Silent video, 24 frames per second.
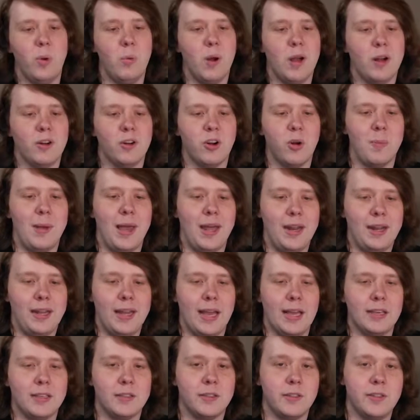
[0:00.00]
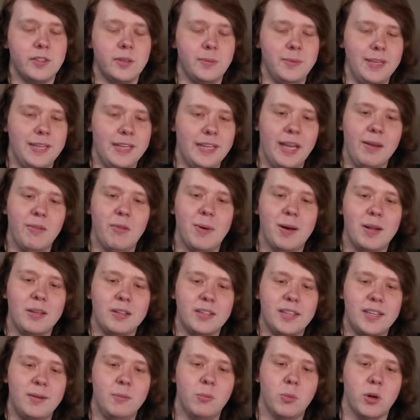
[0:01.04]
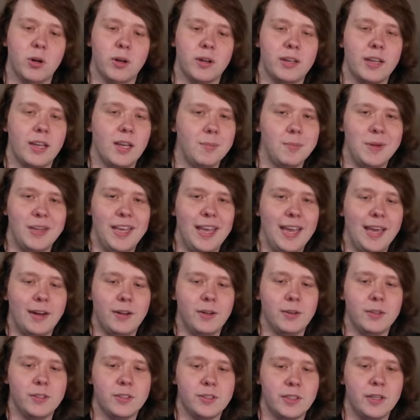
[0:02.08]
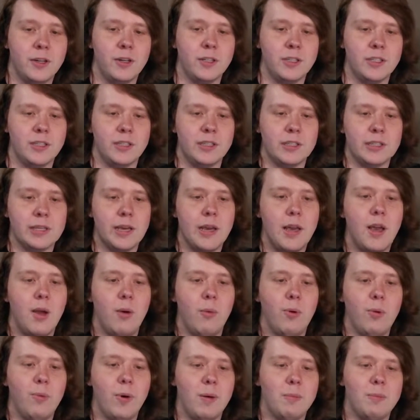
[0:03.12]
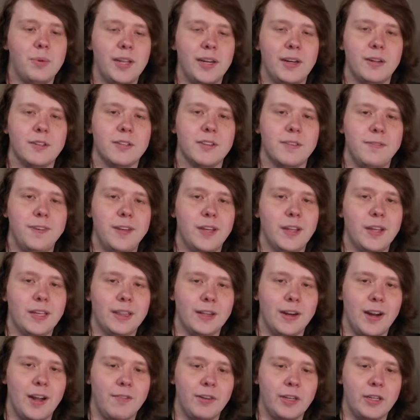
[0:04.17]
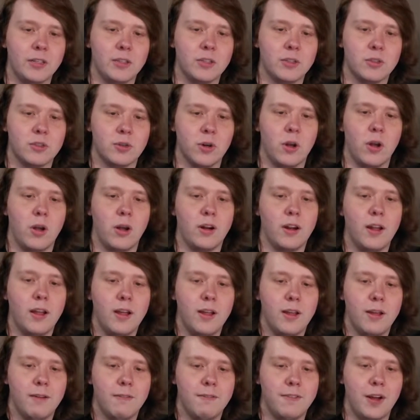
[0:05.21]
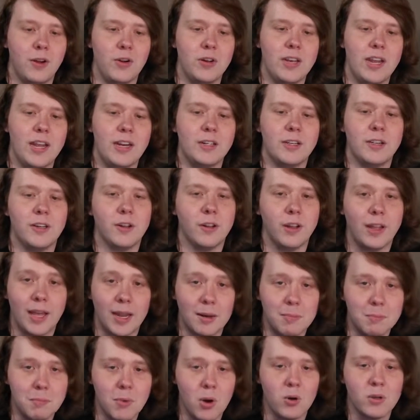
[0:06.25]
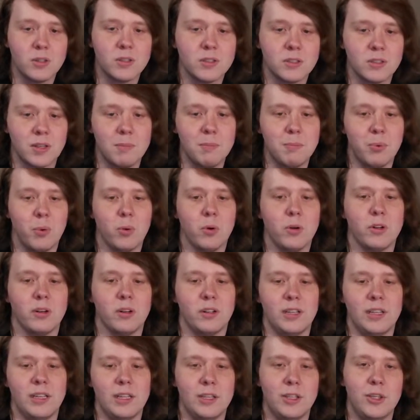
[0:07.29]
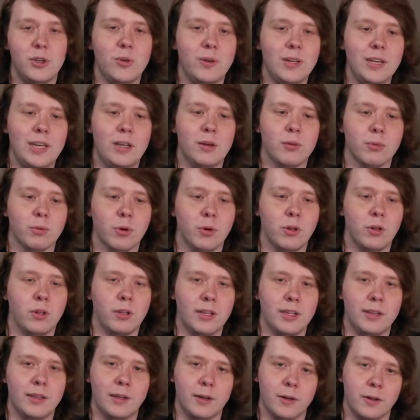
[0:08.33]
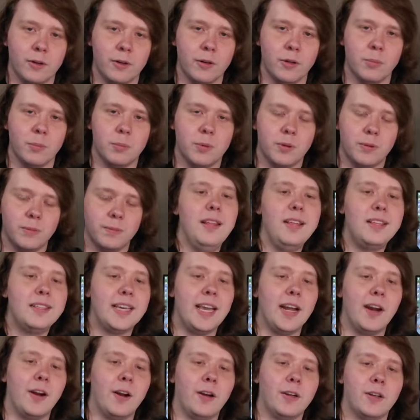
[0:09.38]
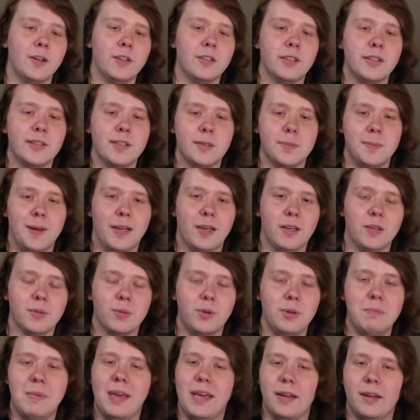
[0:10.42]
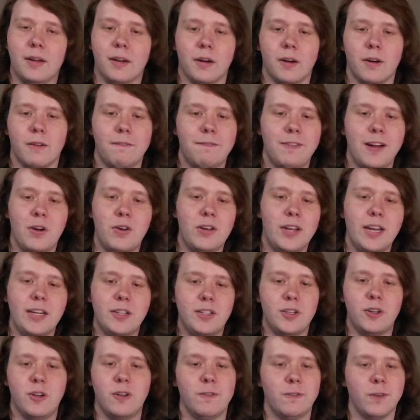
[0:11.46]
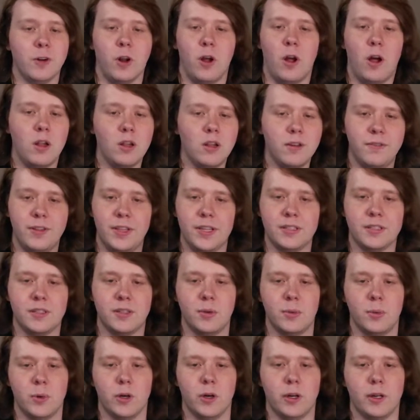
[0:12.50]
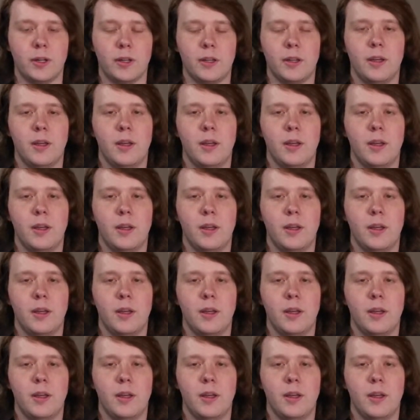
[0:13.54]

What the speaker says: want Chromaticasters to be a game about teamwork and mechanical synergies. We want players to feel like they're having a strong, foundational, and most importantly, unique role in their group. These characters and spells we make are foundational for all of this to work.